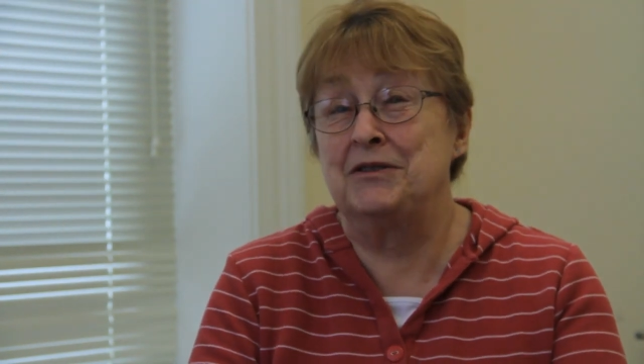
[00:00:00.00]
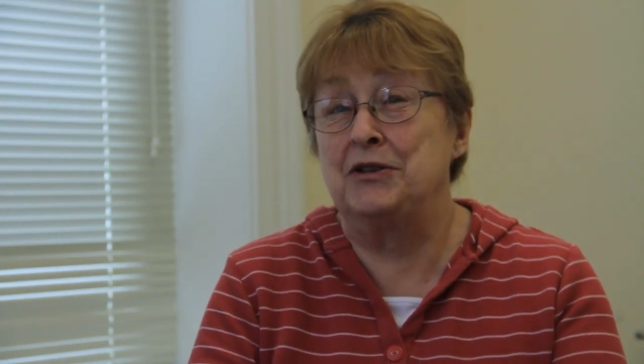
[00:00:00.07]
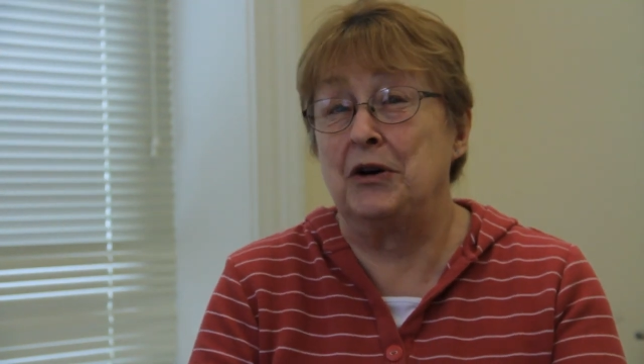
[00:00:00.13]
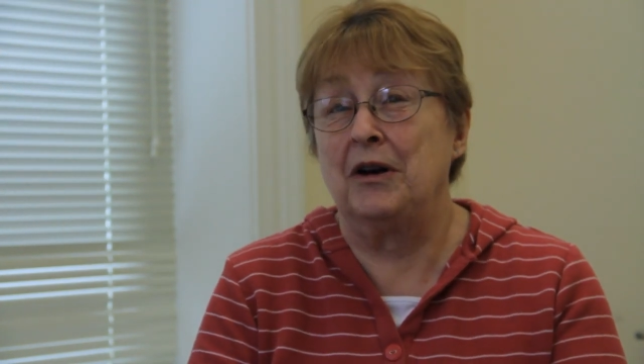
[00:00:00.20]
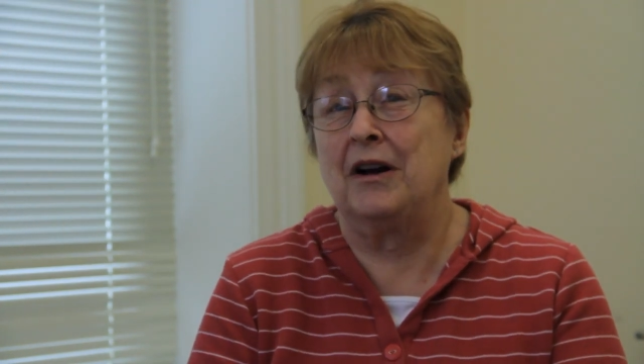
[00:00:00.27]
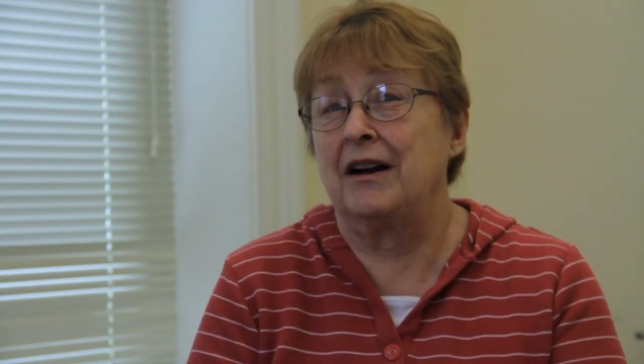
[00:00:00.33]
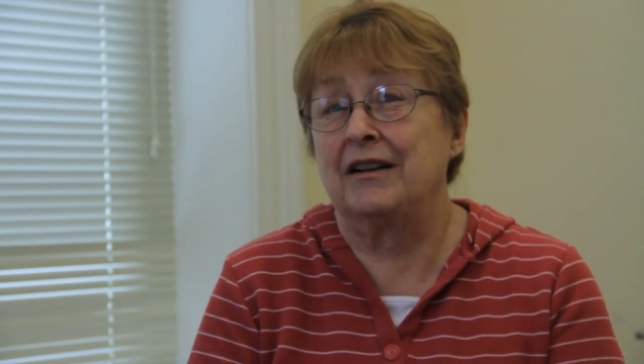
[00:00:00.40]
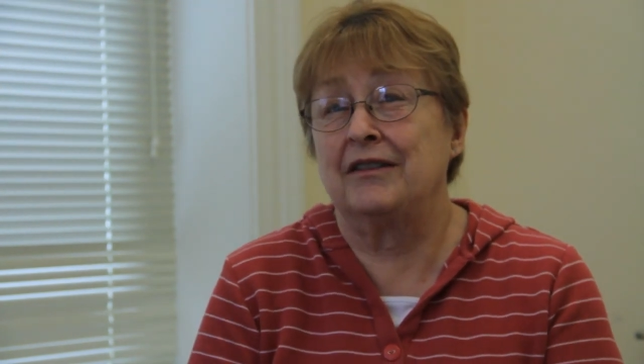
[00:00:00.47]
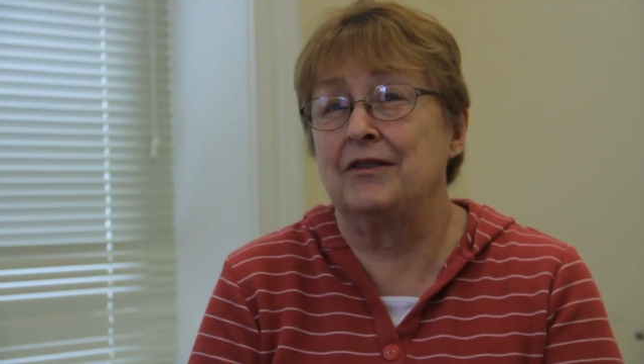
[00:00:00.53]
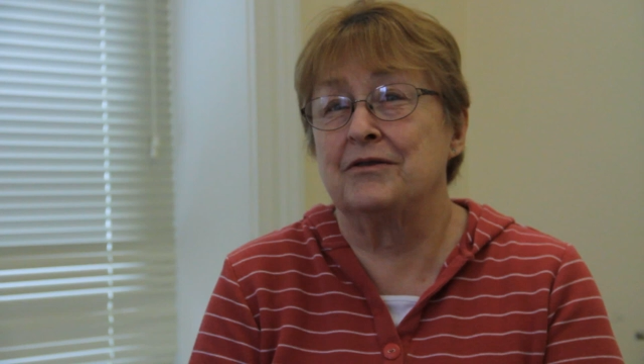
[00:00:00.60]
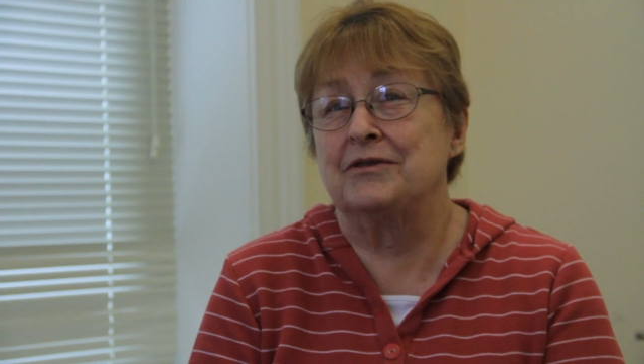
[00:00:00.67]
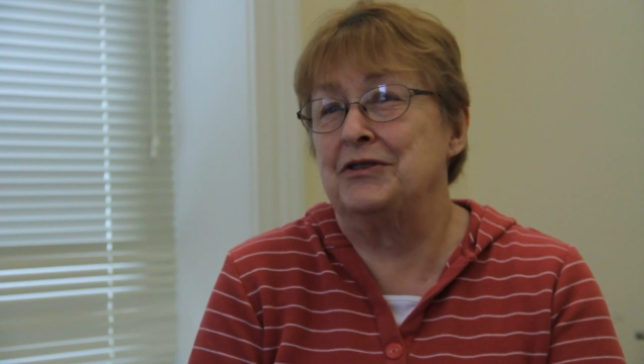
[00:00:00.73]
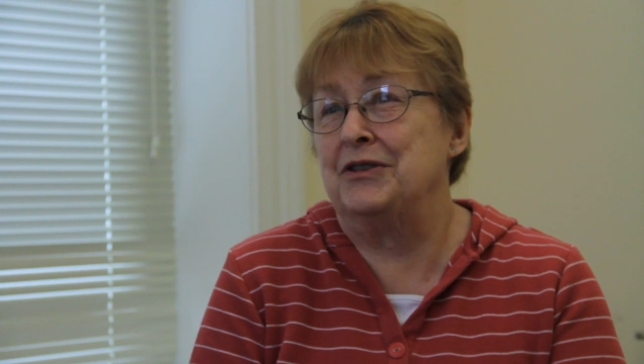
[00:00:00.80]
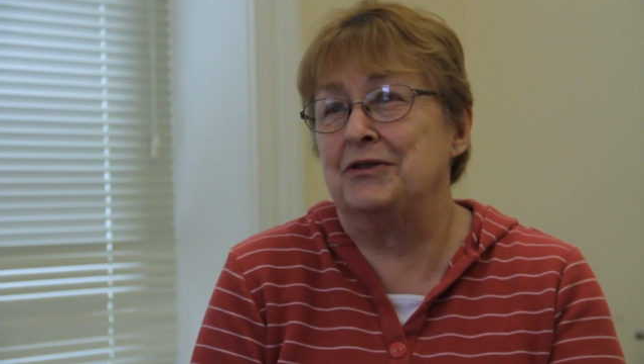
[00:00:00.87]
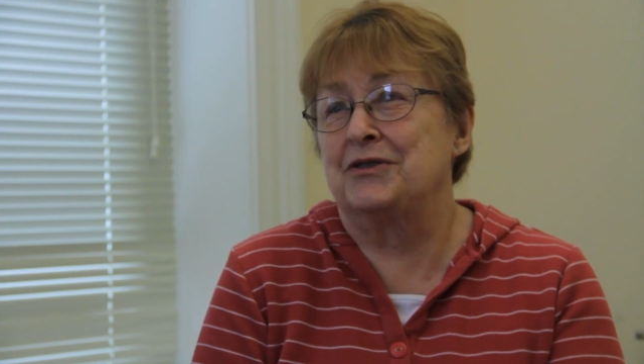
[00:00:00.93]
dark, there
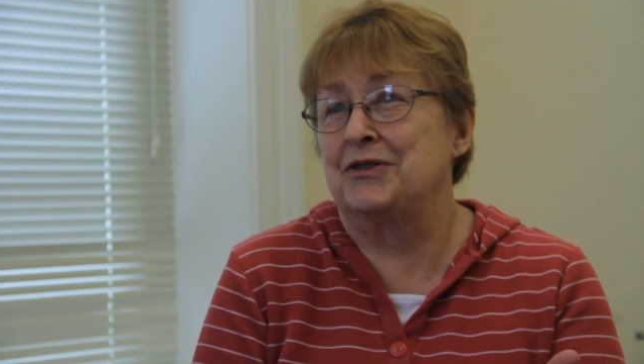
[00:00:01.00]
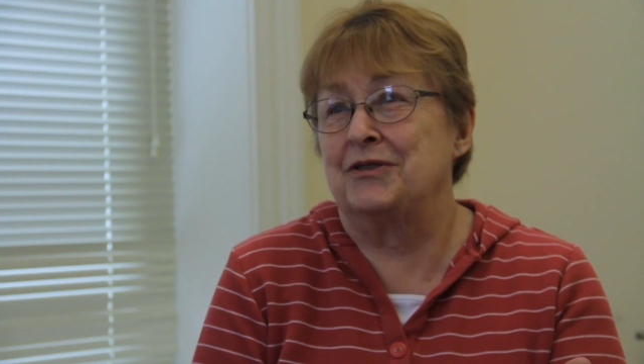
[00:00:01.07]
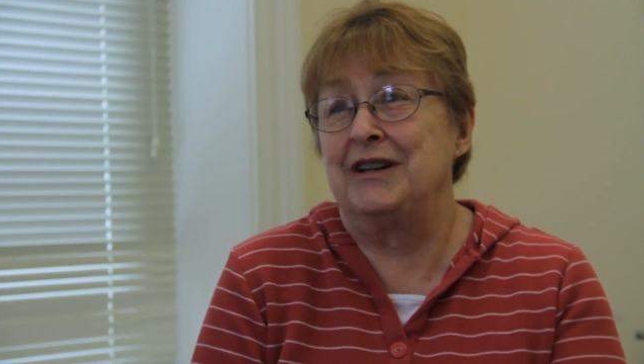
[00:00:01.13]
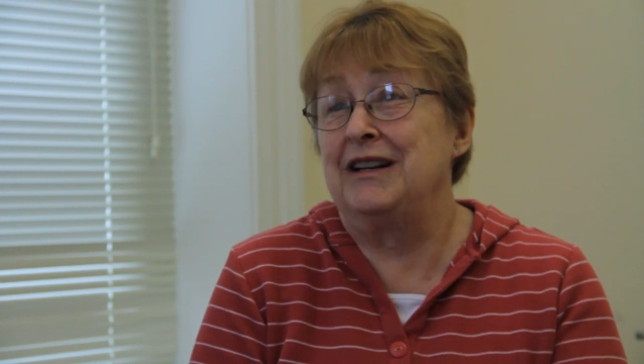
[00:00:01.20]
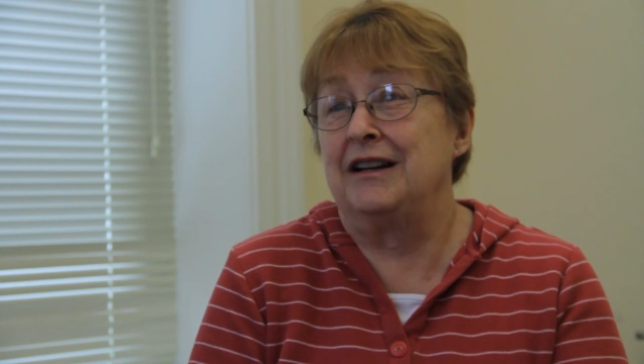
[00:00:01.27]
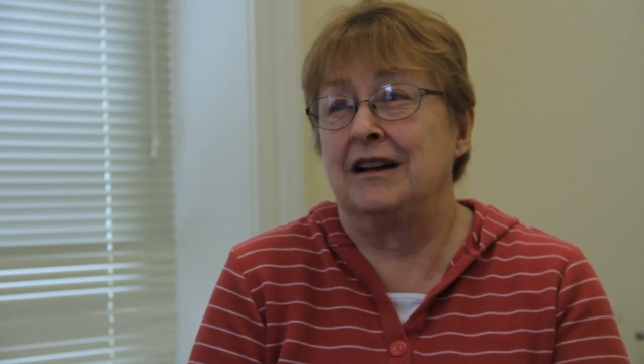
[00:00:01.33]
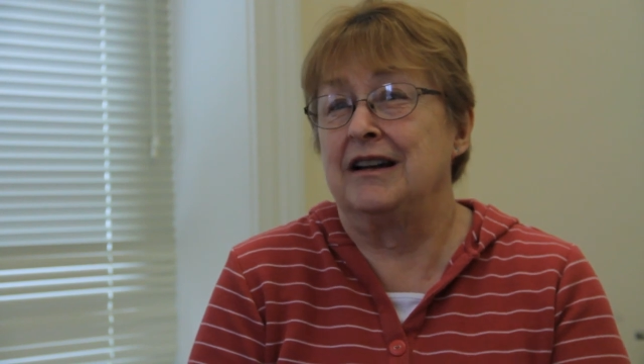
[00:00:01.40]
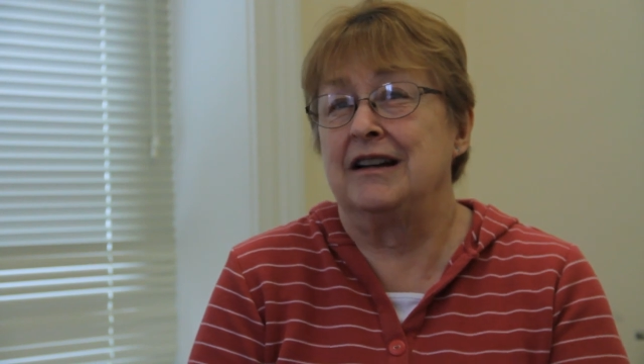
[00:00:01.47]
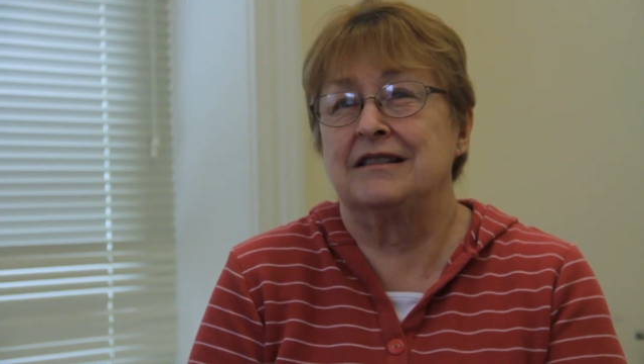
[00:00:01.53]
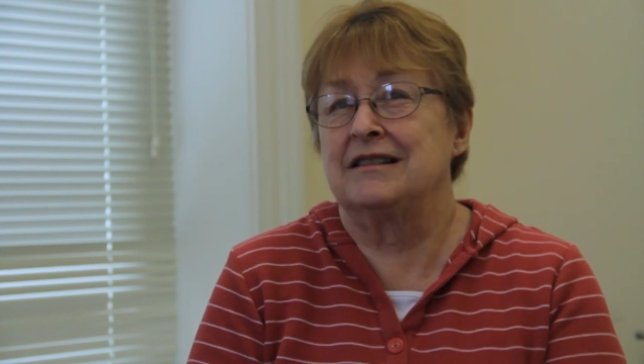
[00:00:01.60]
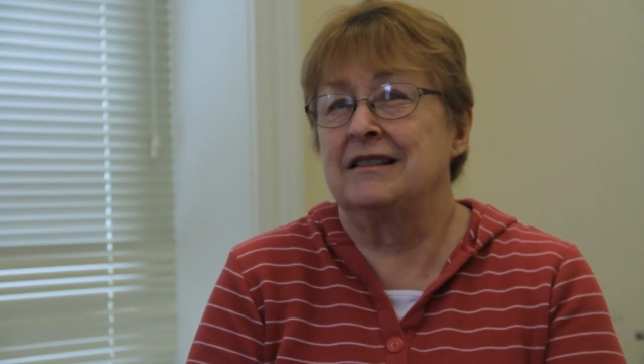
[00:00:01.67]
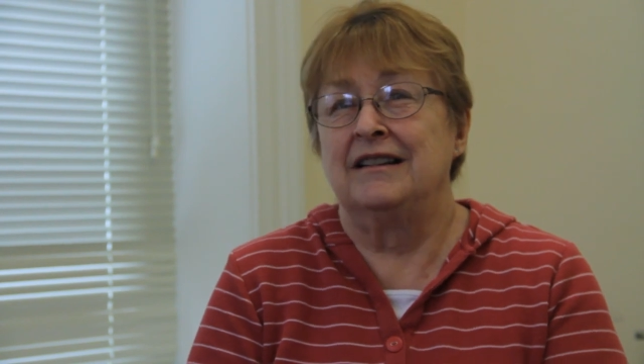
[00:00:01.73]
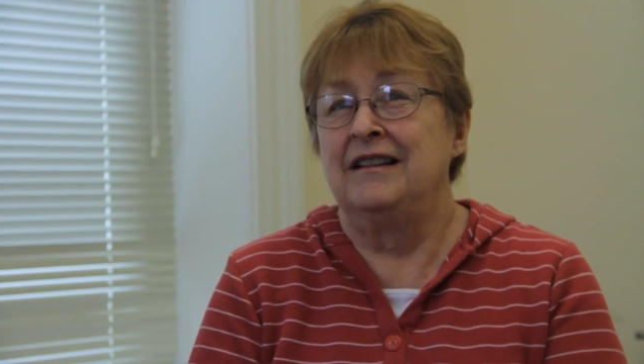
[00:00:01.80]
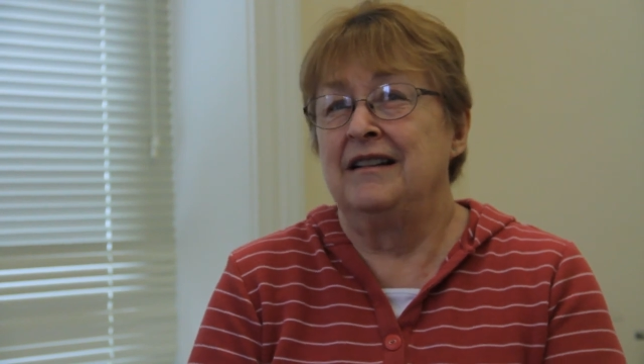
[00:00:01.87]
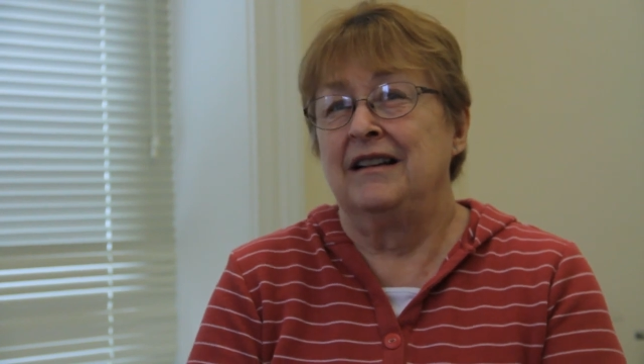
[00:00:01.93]
was no street lights.